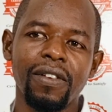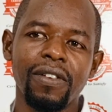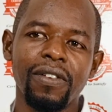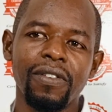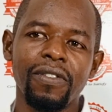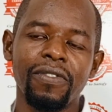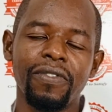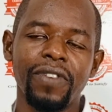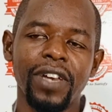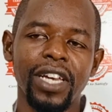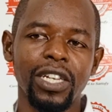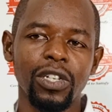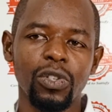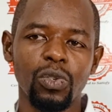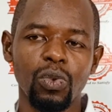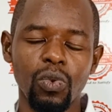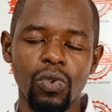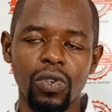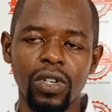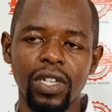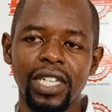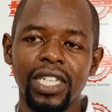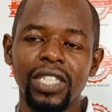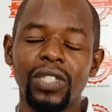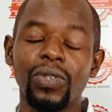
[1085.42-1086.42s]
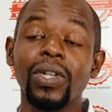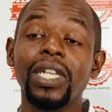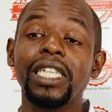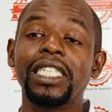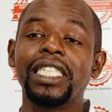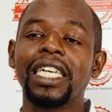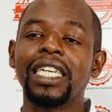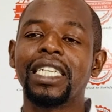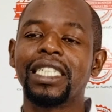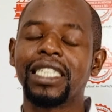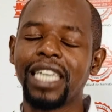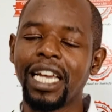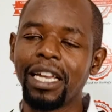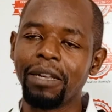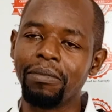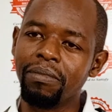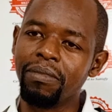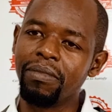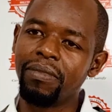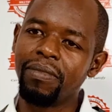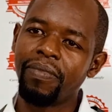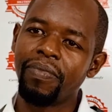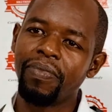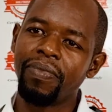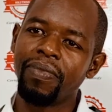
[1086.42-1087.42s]
very soon. It will take time.
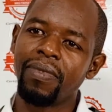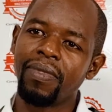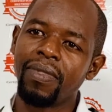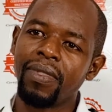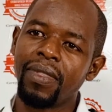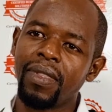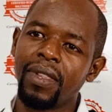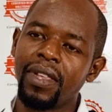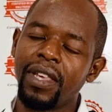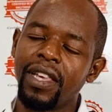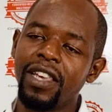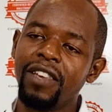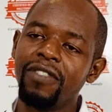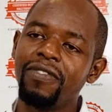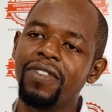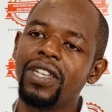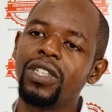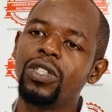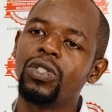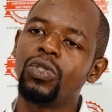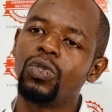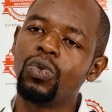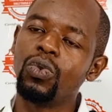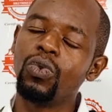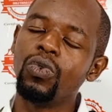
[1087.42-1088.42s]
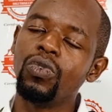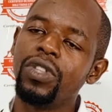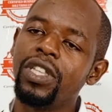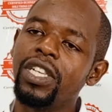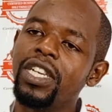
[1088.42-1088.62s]
Even 2,